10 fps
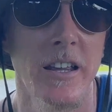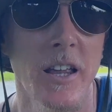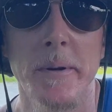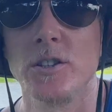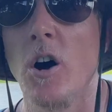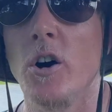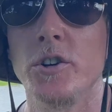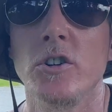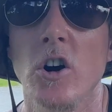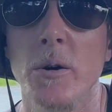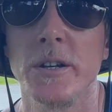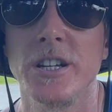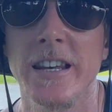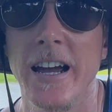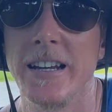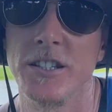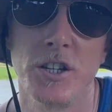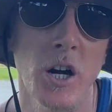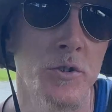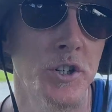That means all your garbage at night needs
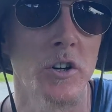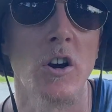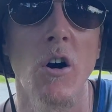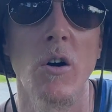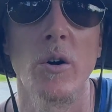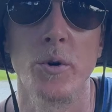to go into your car